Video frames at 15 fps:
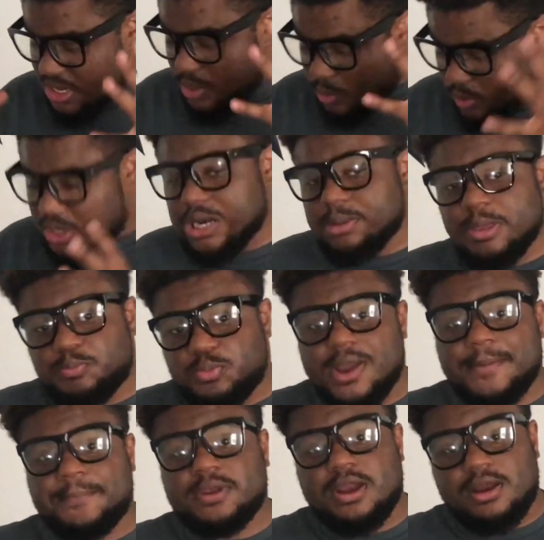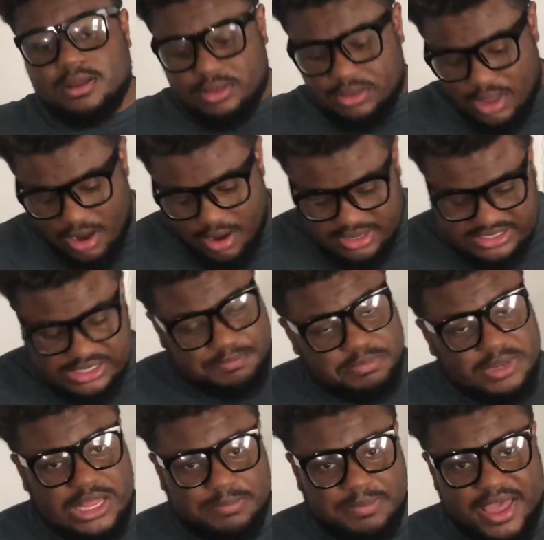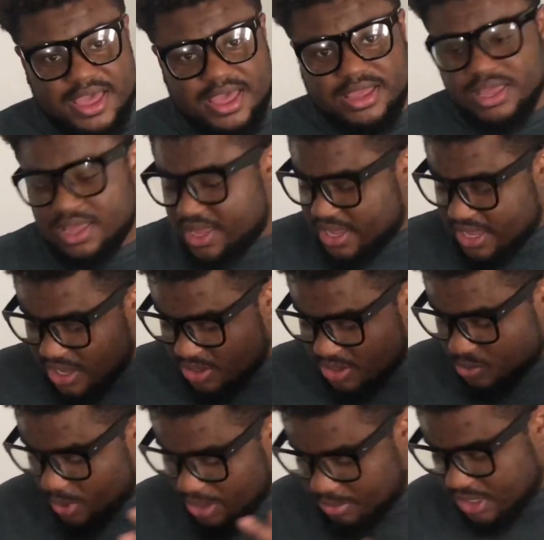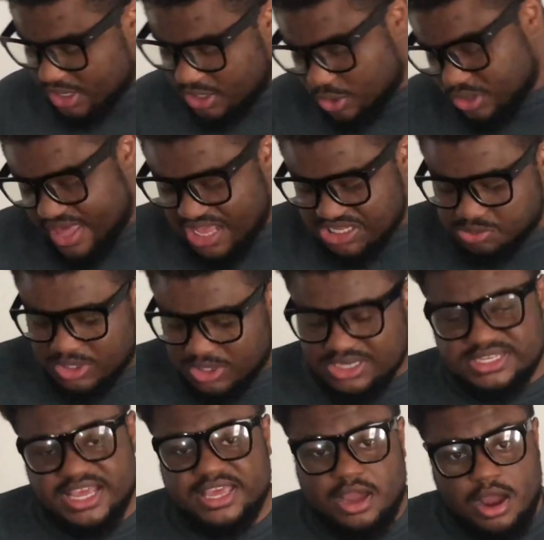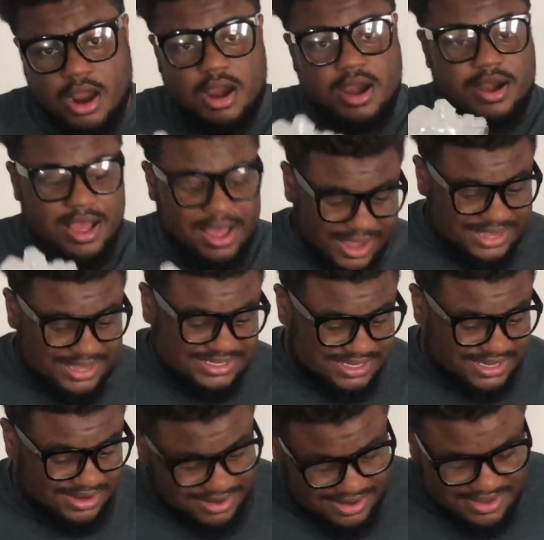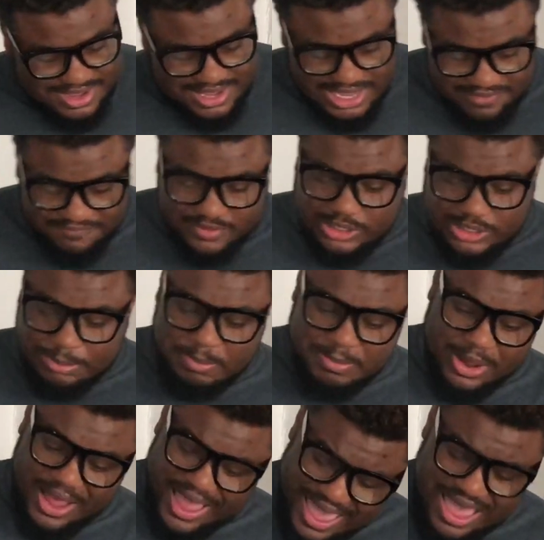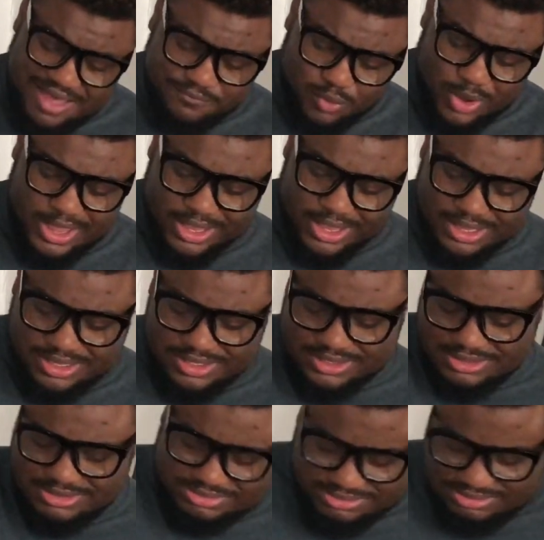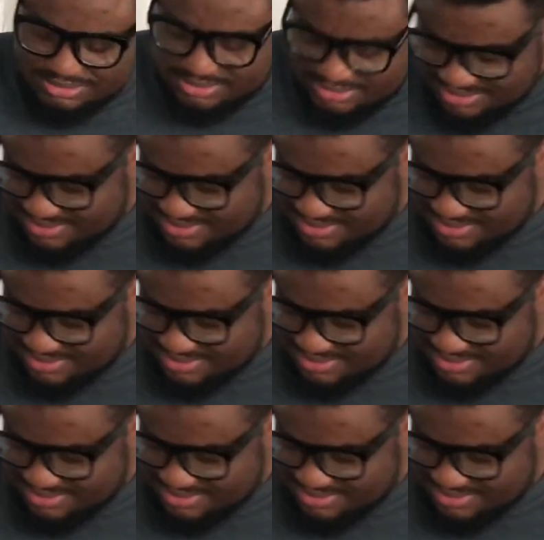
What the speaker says: We're gonna be prepping our large Ziploc bag, and the way we're gonna do that is we're gonna take our ice here and fill it up about halfway.